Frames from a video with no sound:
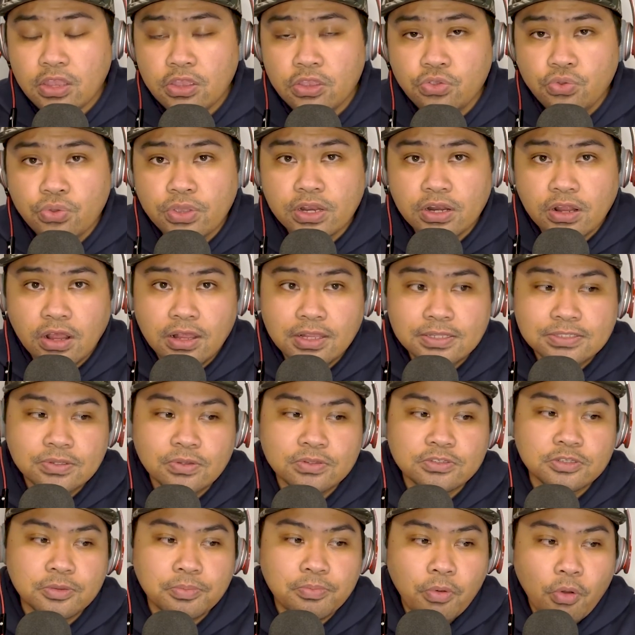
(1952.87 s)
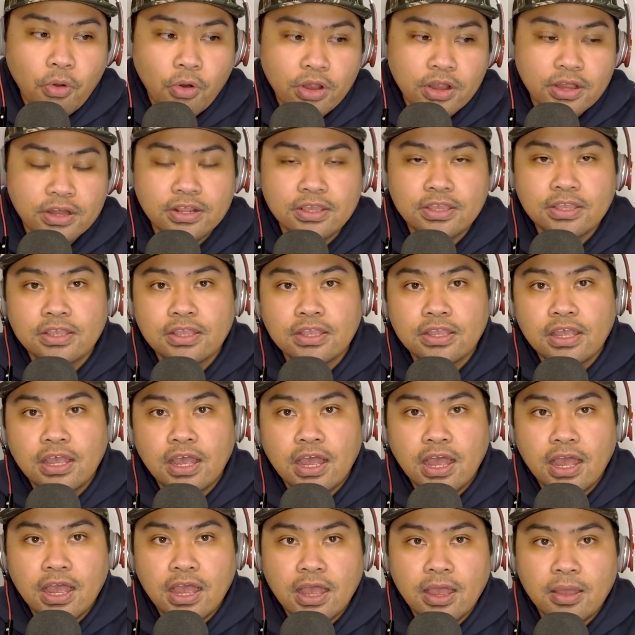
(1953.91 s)
You can also support
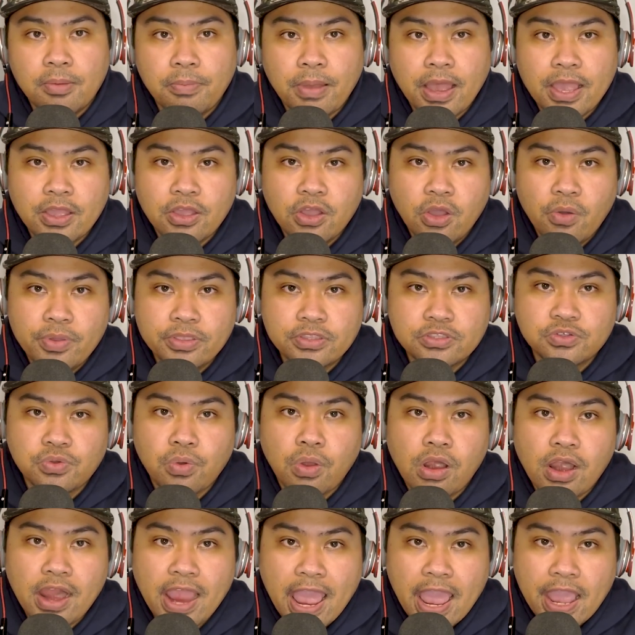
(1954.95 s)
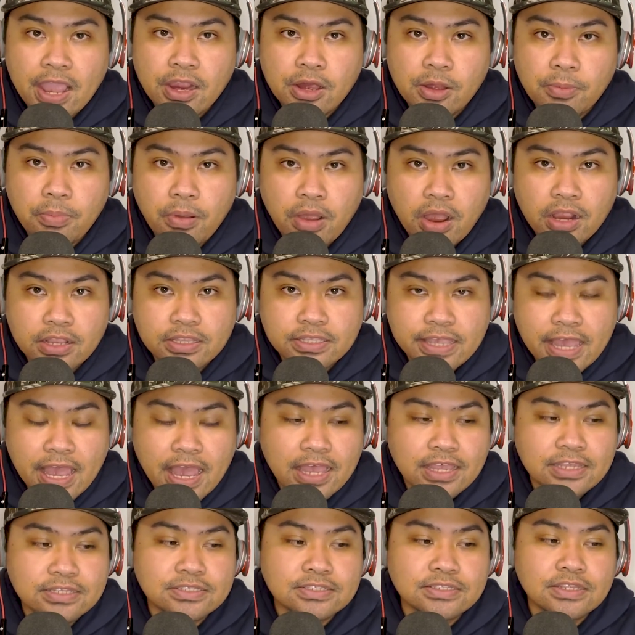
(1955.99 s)
by going to our Anchor
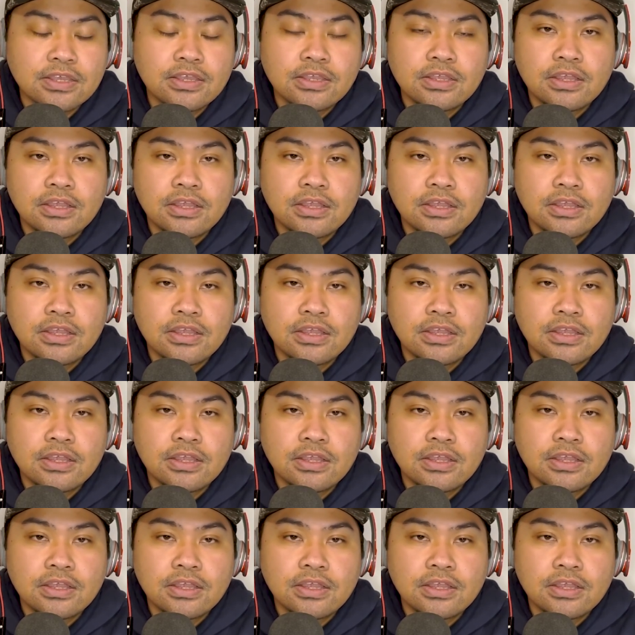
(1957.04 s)
podcast,